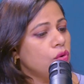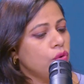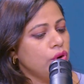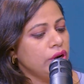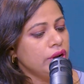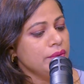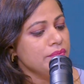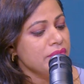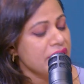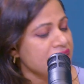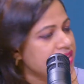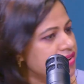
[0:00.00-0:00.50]

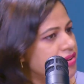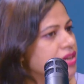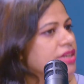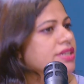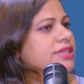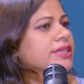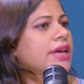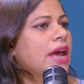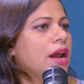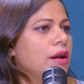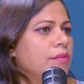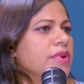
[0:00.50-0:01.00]
only
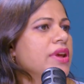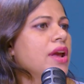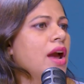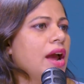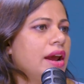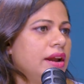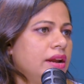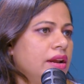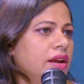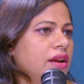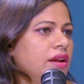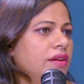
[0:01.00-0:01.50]
metrics can be
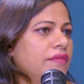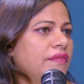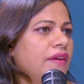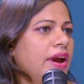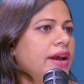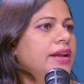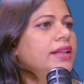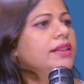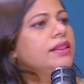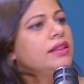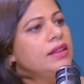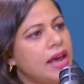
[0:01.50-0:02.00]

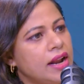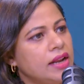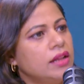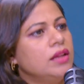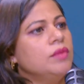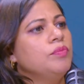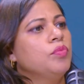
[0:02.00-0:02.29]
identified and the